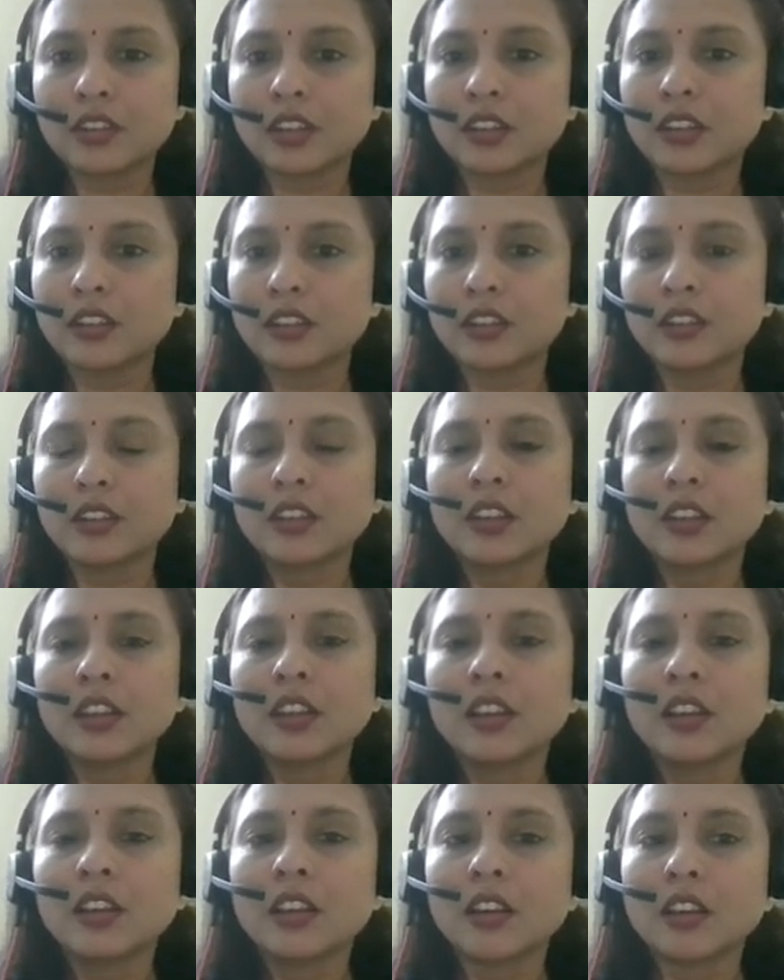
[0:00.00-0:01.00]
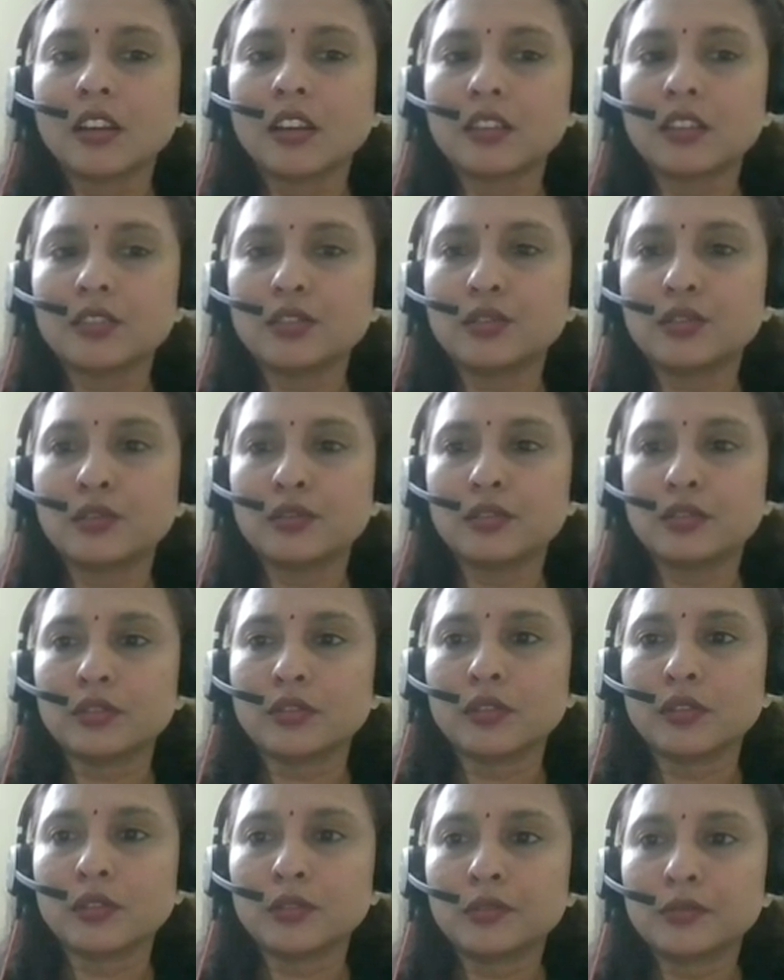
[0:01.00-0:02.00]
and then uh, you're good to
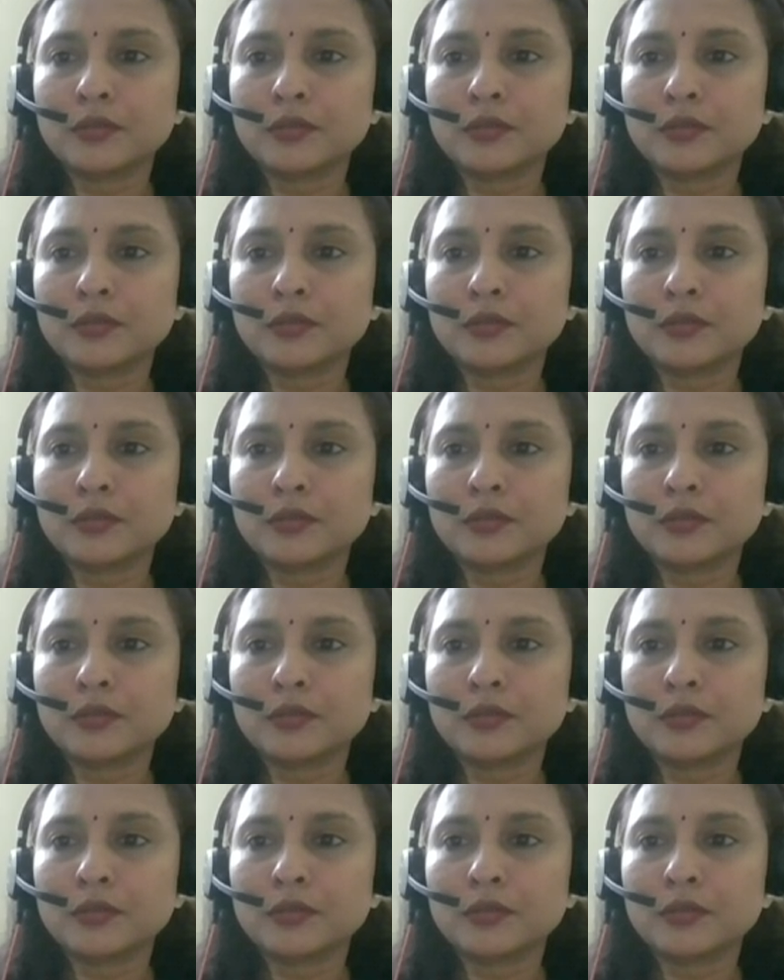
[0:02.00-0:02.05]
go.